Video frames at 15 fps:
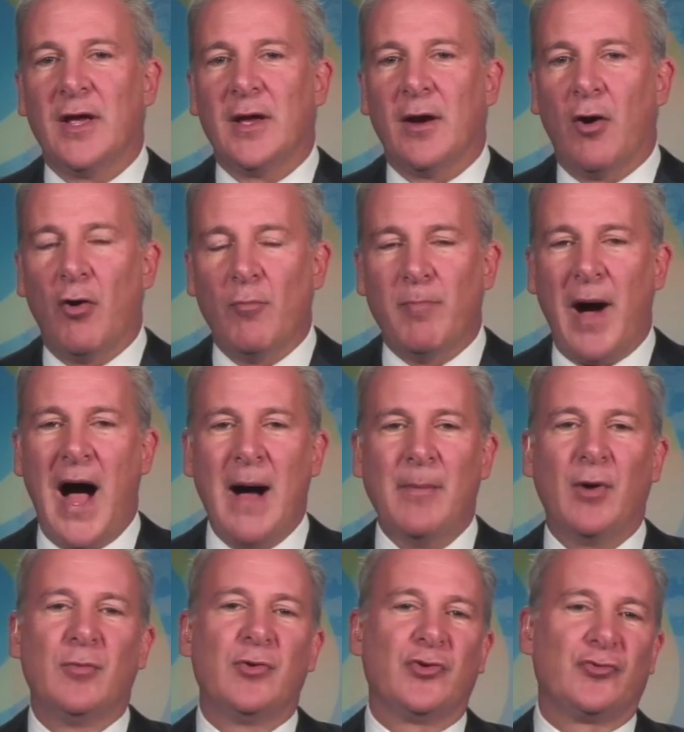
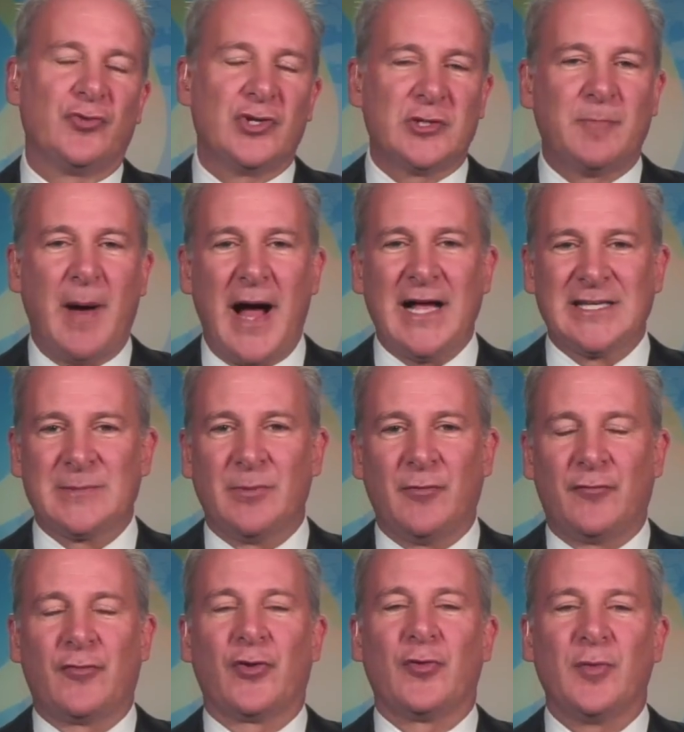Obama was responsible
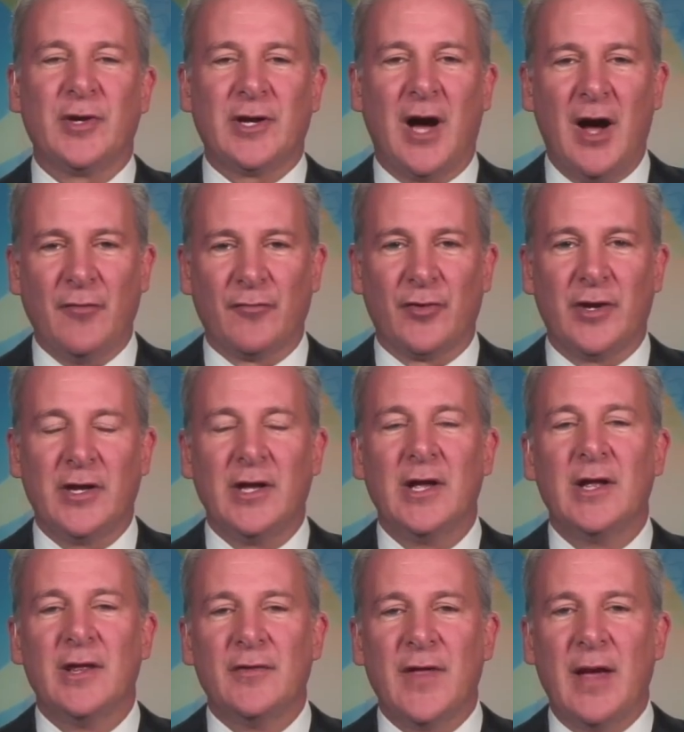for the recovery,
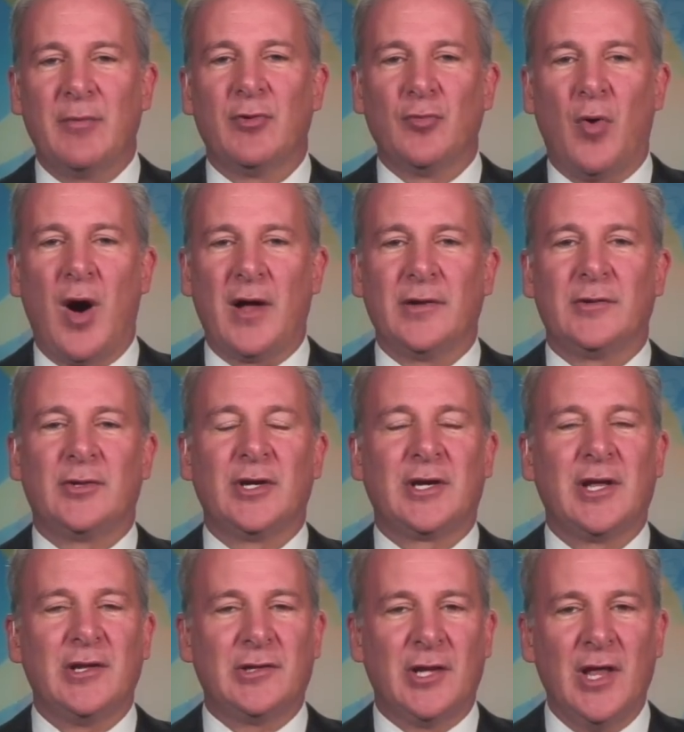they would want to
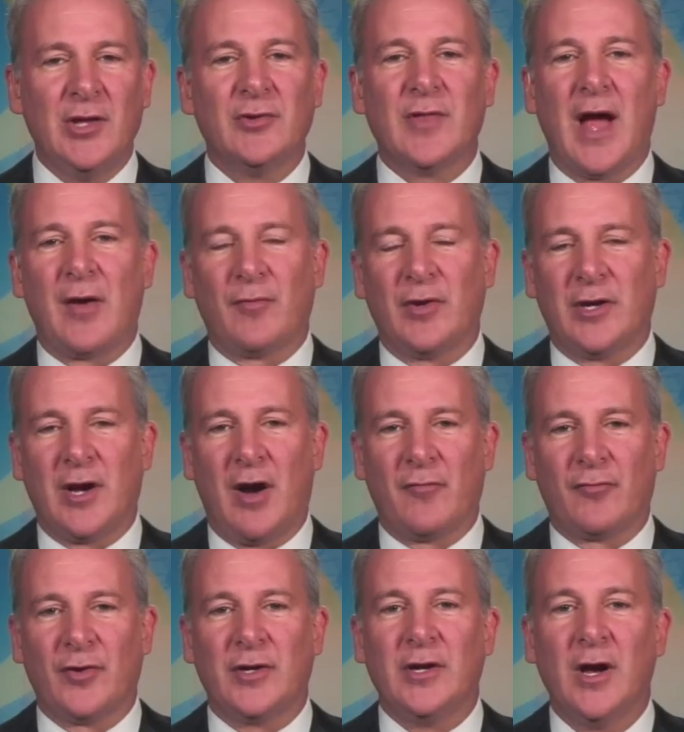continue that
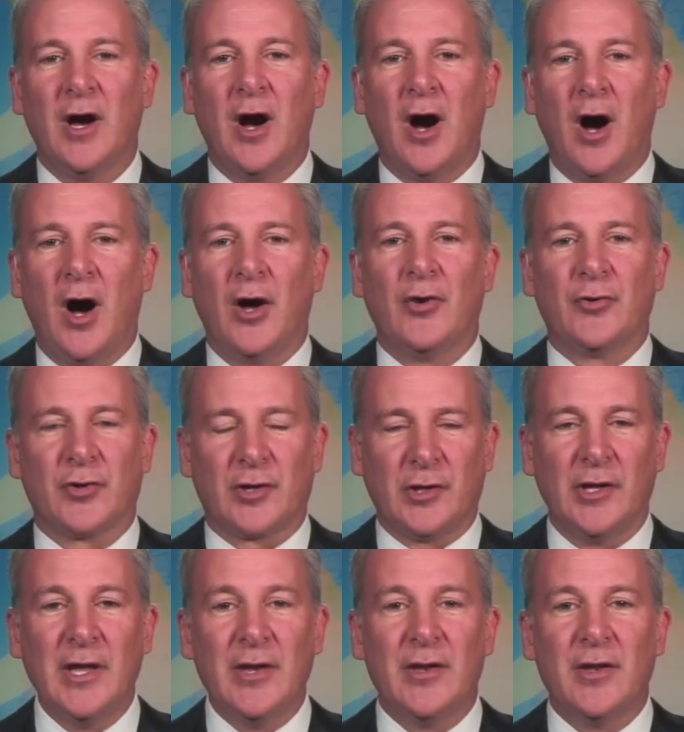recovery under
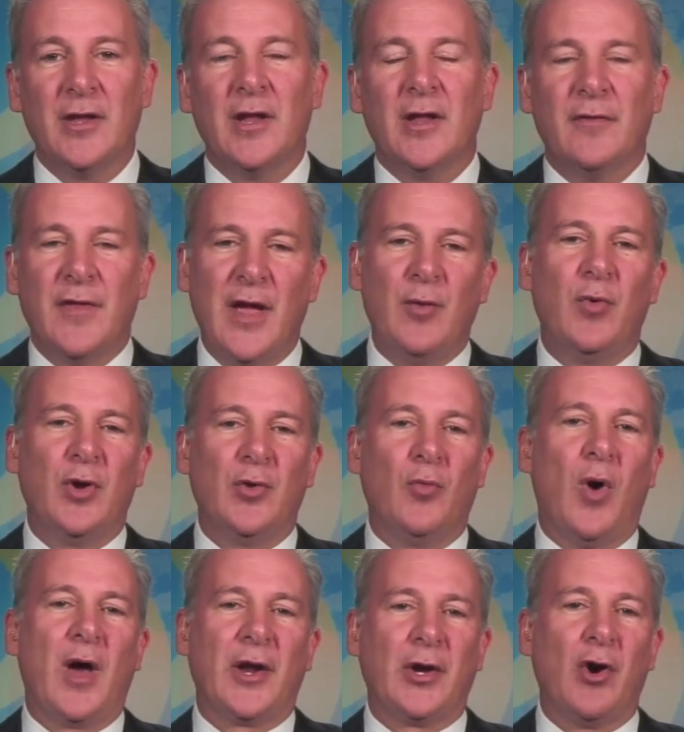Clinton. They wouldn't
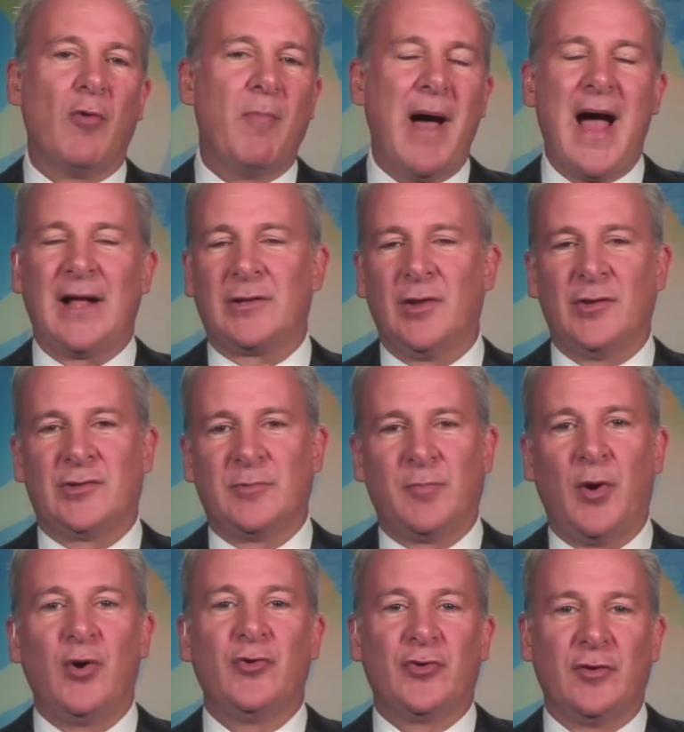want to go back to the
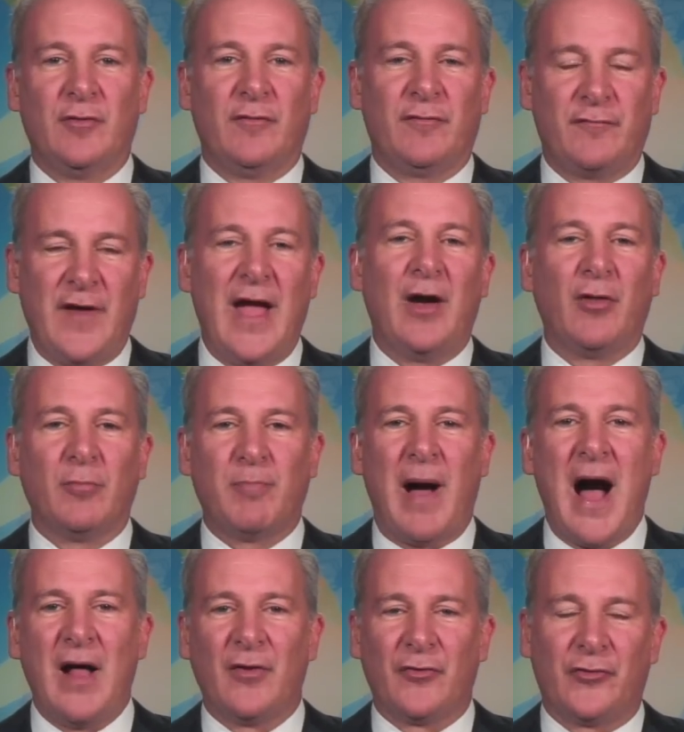supposed failed
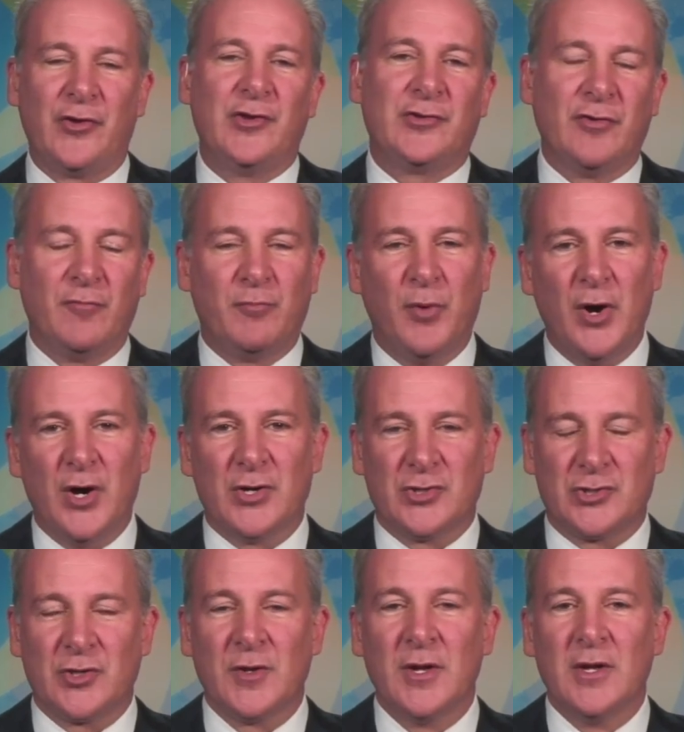policies of
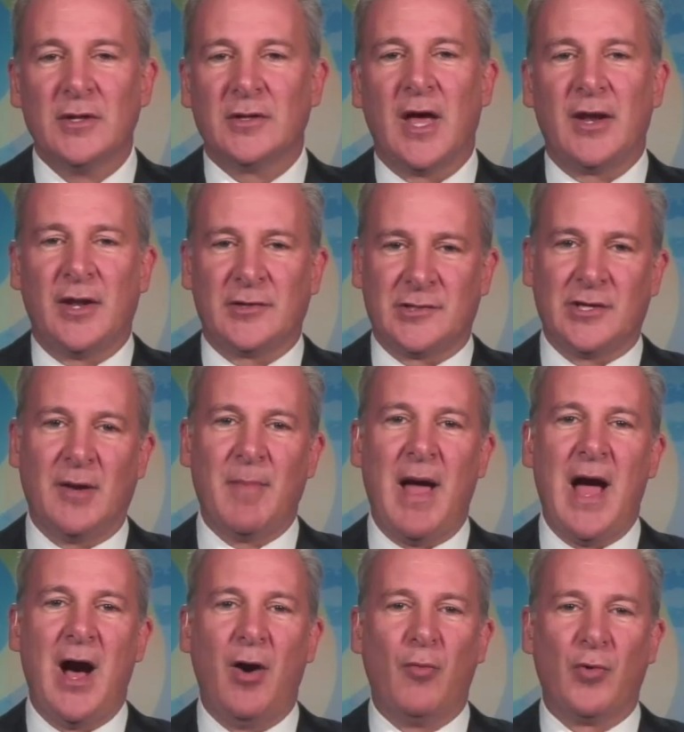Bush that
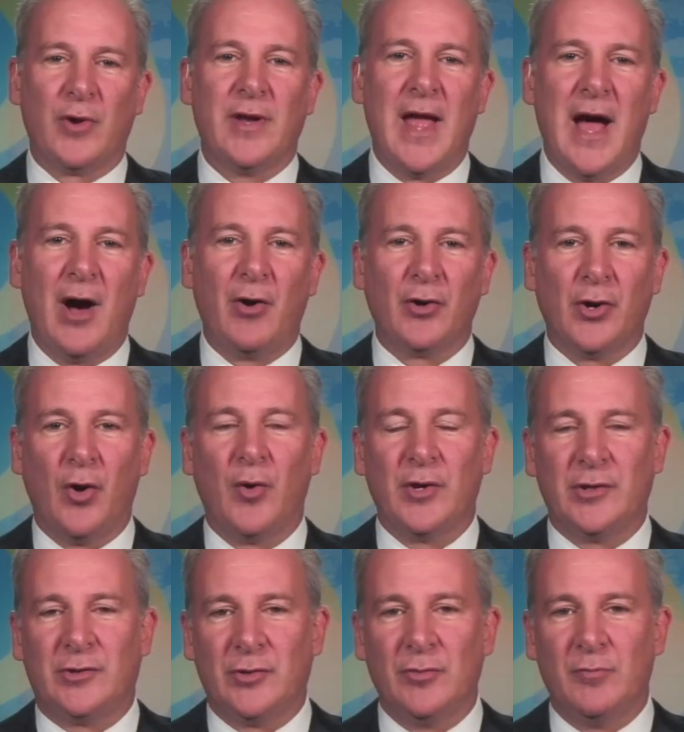somehow were now
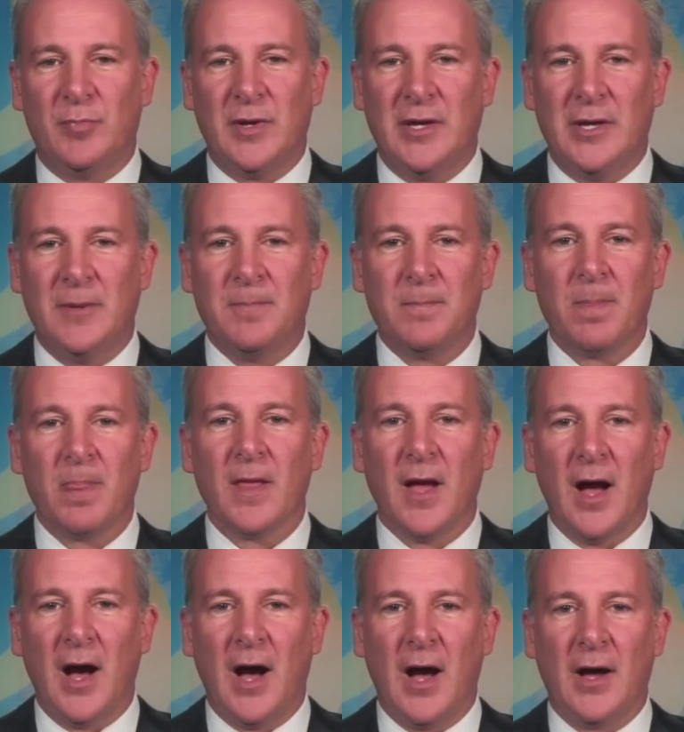going to be,
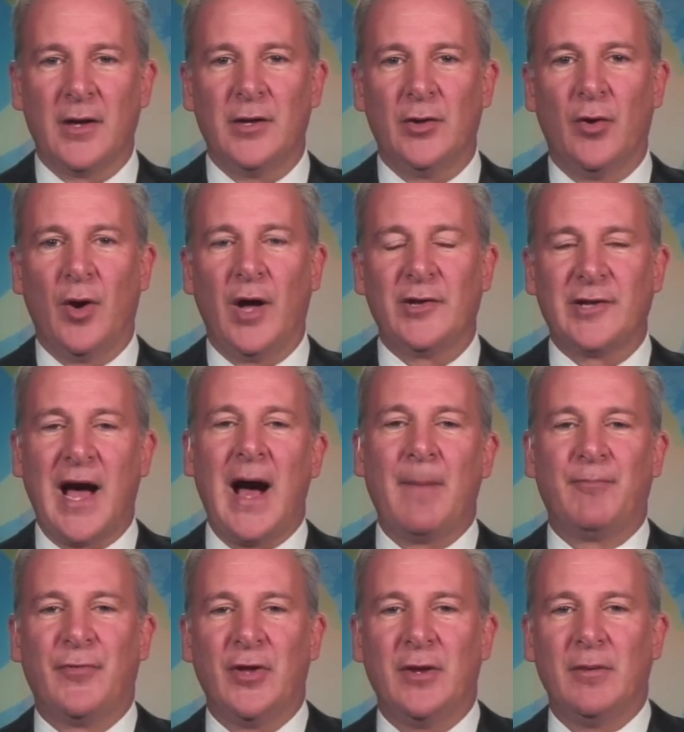uh, you know,
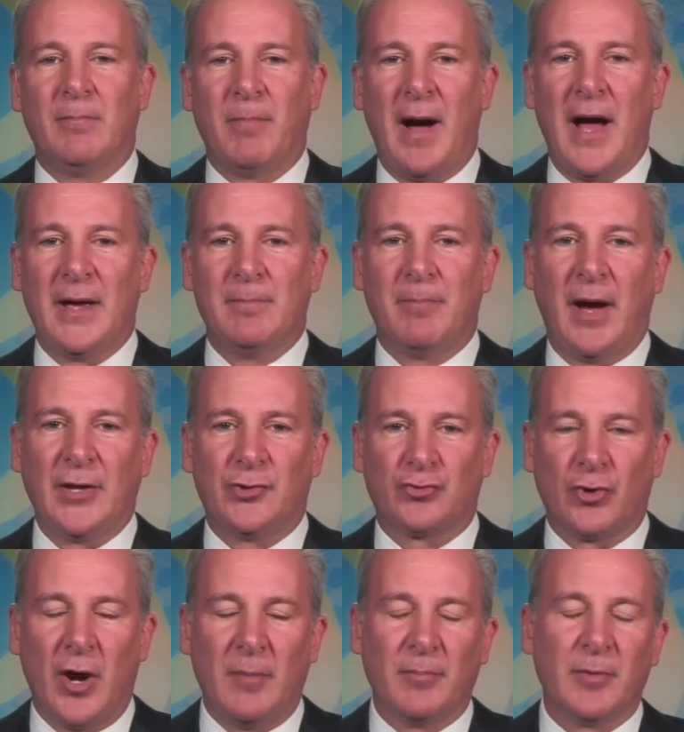adopted by, by
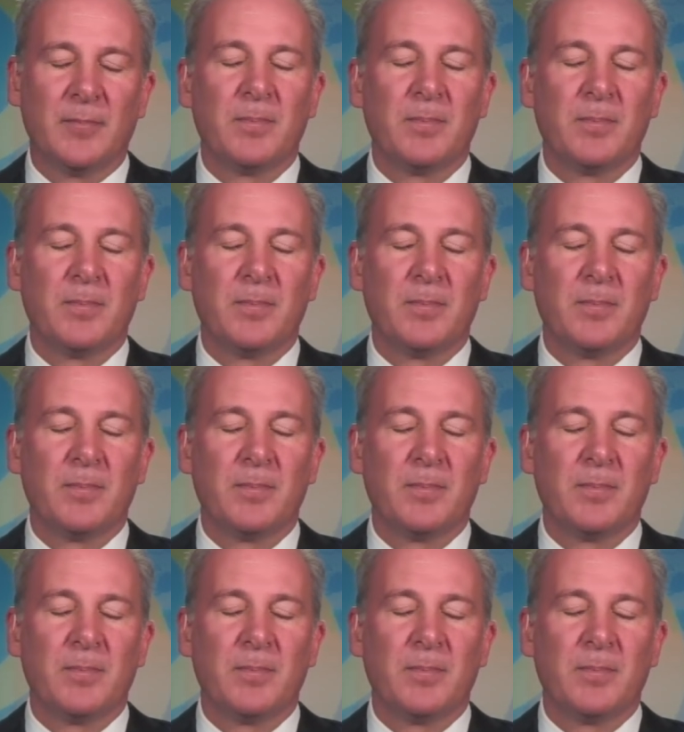Trump.